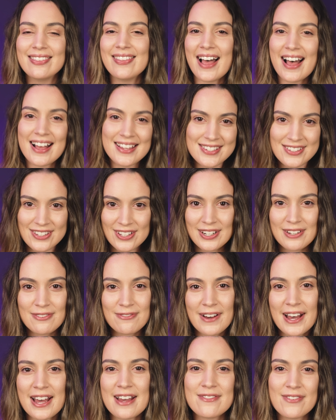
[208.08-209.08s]
last
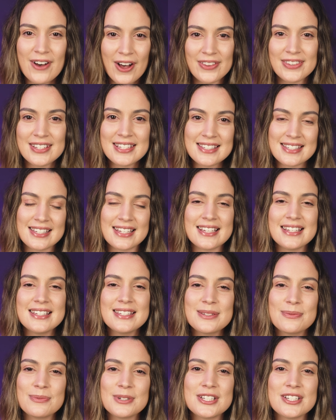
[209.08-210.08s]
35 on this
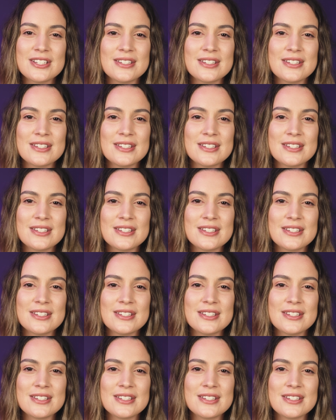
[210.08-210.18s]
list, which